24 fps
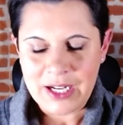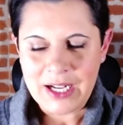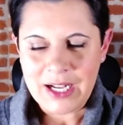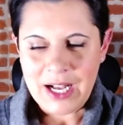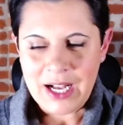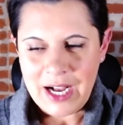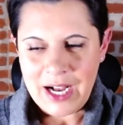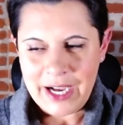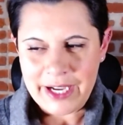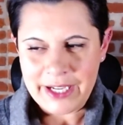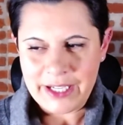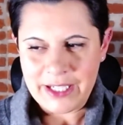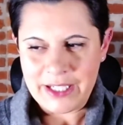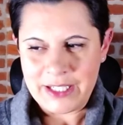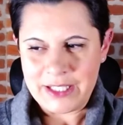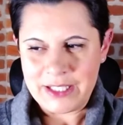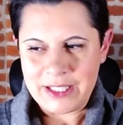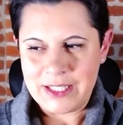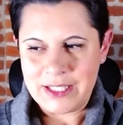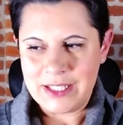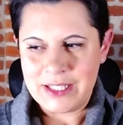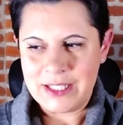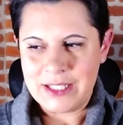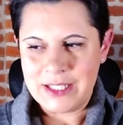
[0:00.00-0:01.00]

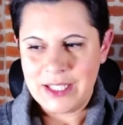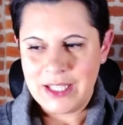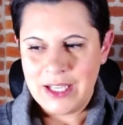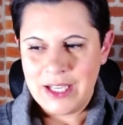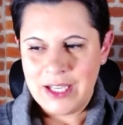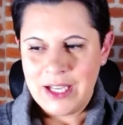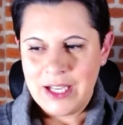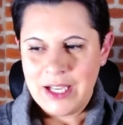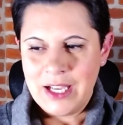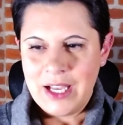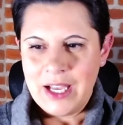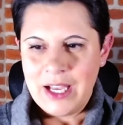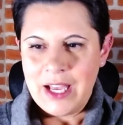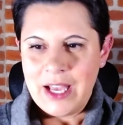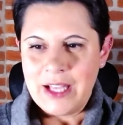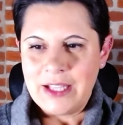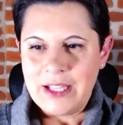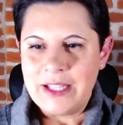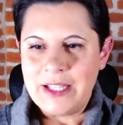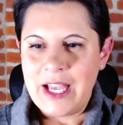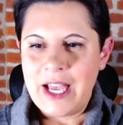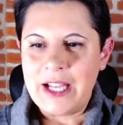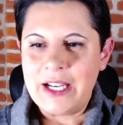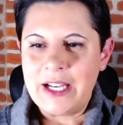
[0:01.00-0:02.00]
kindness
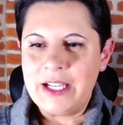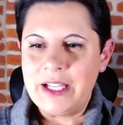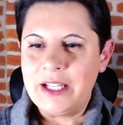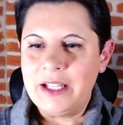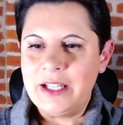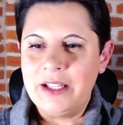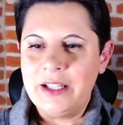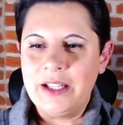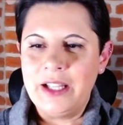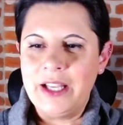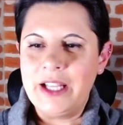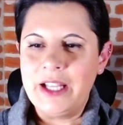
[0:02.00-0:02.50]
that it